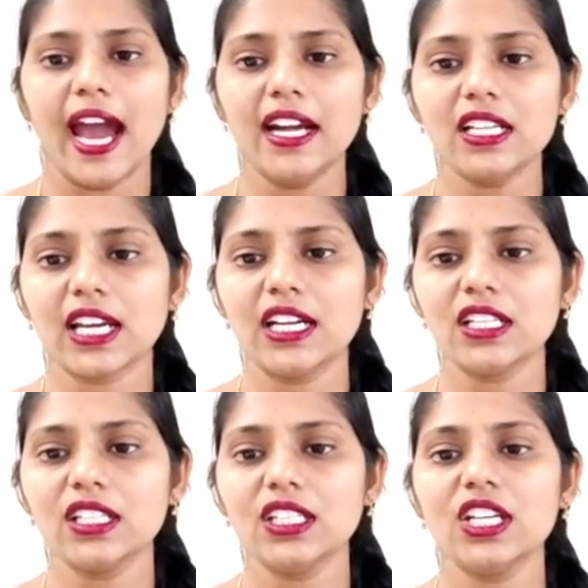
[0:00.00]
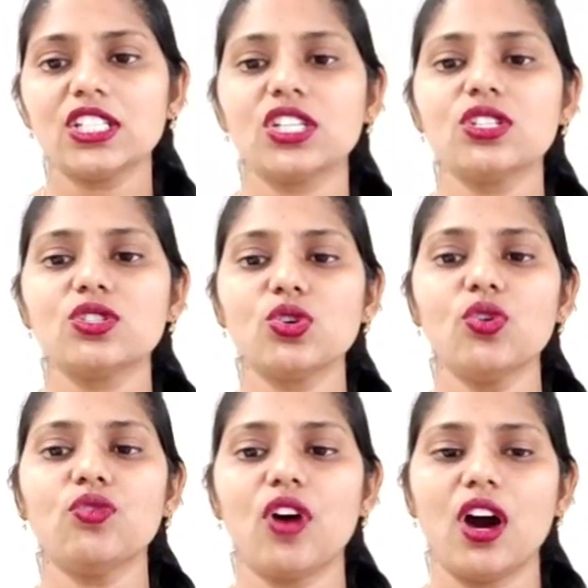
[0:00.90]
and its continuation
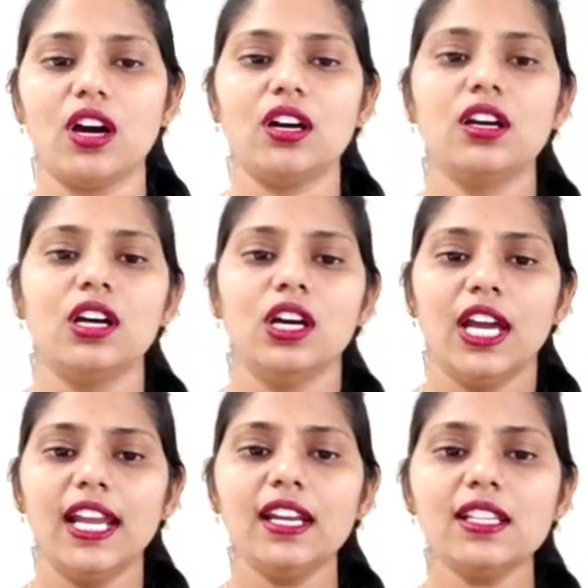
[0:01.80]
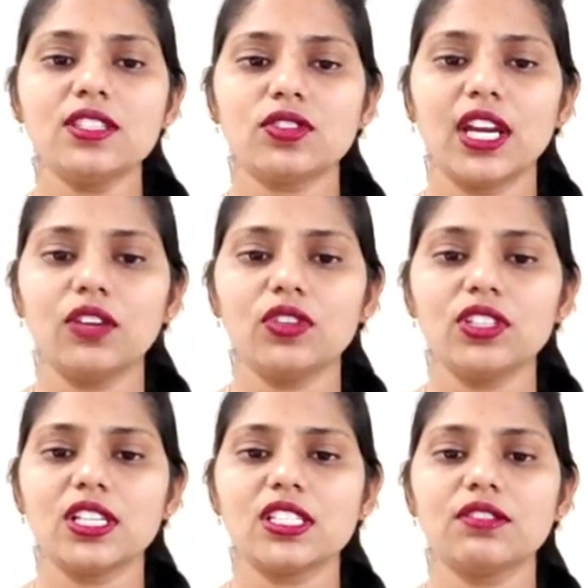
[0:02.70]
so far? Illustrate
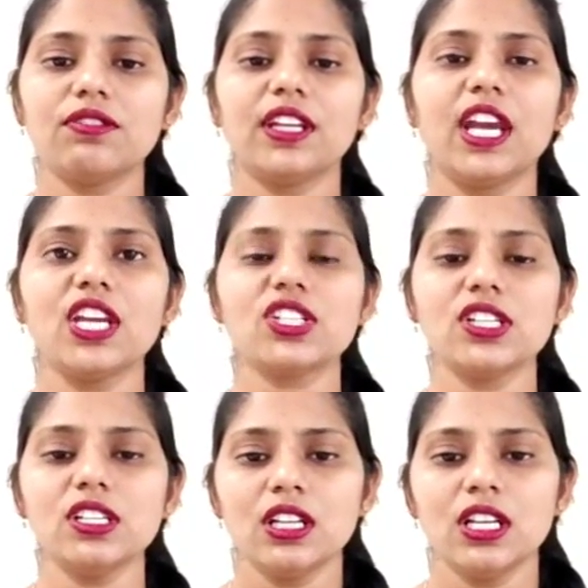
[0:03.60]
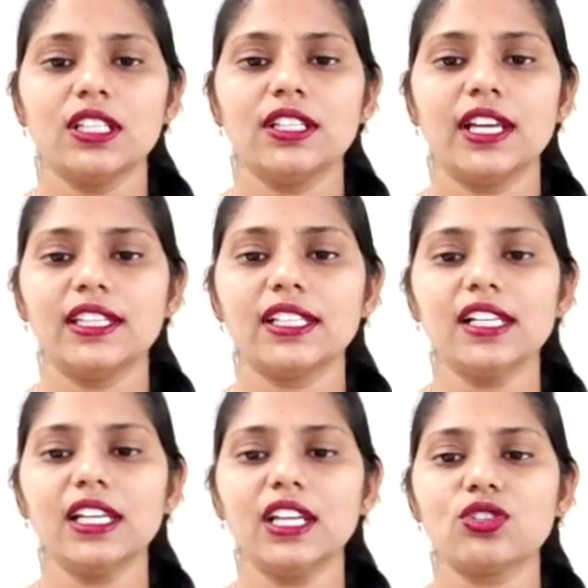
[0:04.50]
with justification the
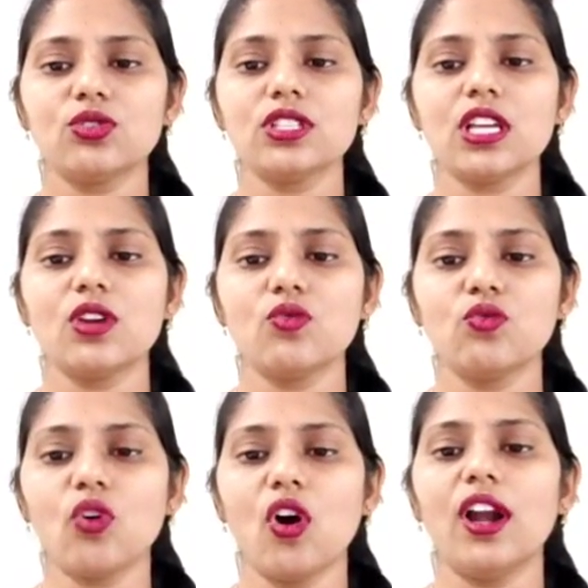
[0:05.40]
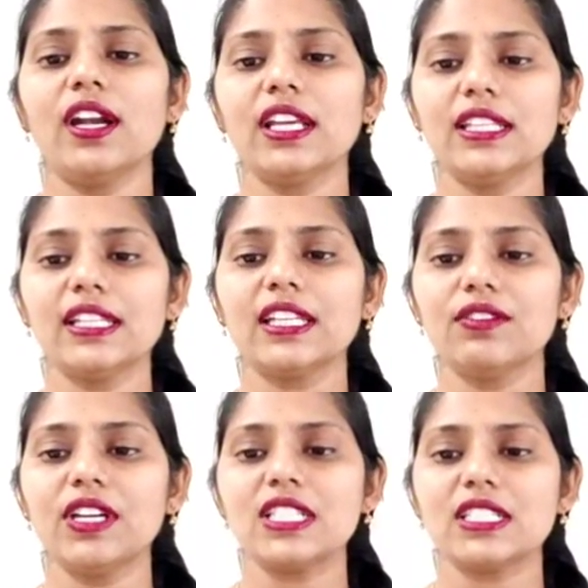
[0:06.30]
ethical issues involved in the
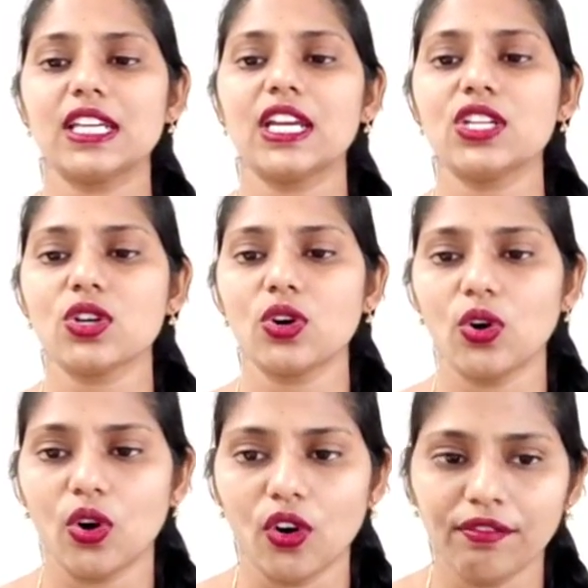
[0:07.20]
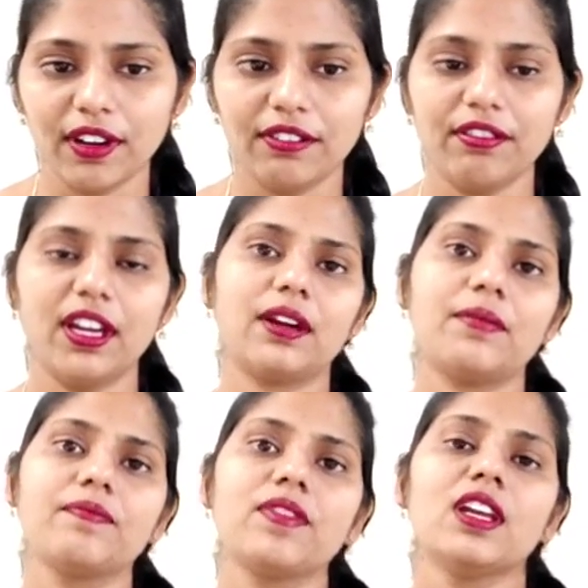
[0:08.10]
given state of affair.
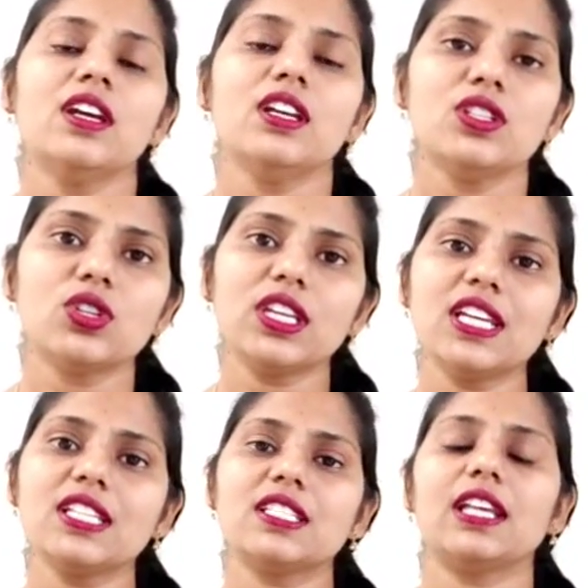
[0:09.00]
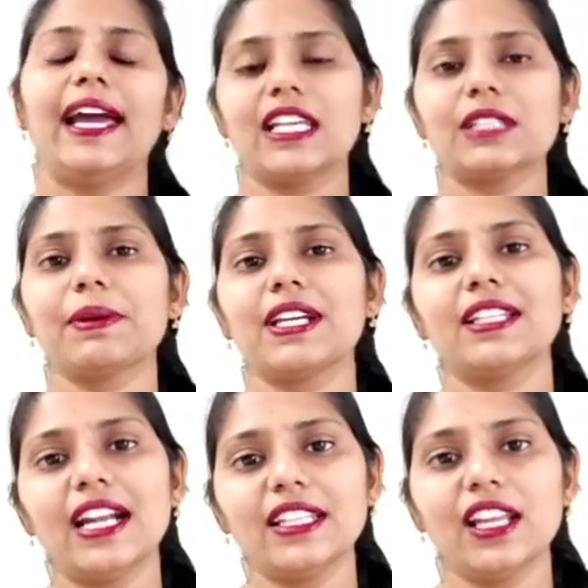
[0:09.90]
So yes, I
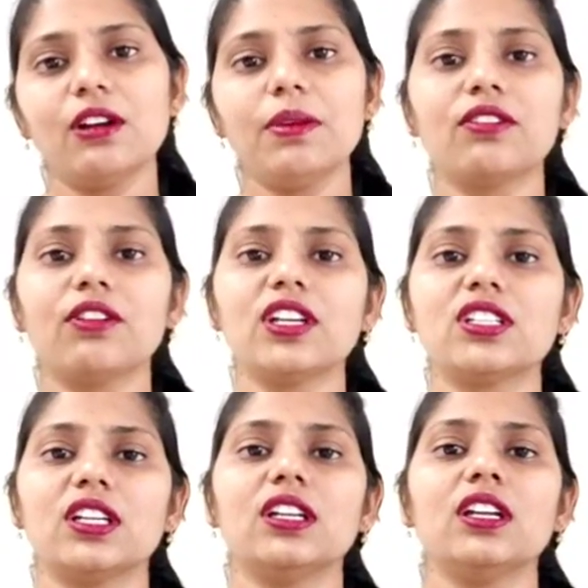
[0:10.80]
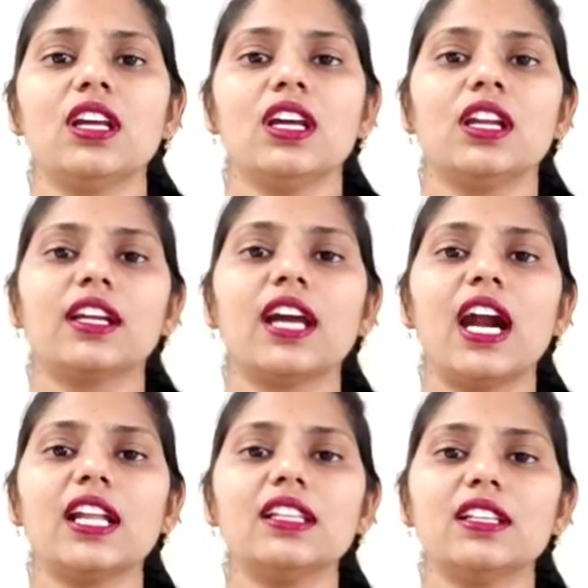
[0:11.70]
expected that there will be question
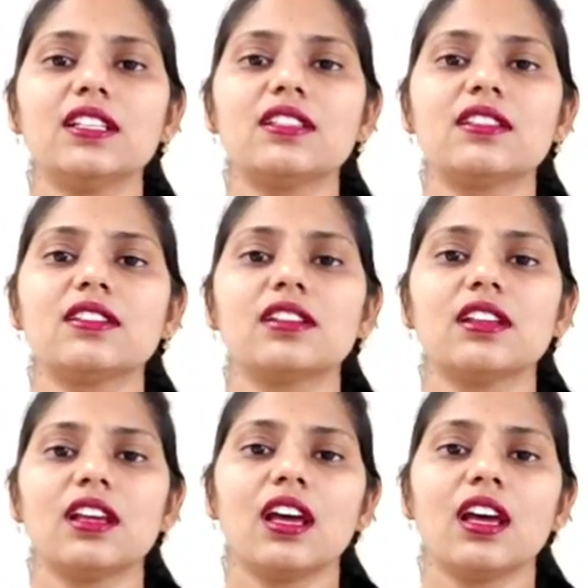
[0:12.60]
regarding this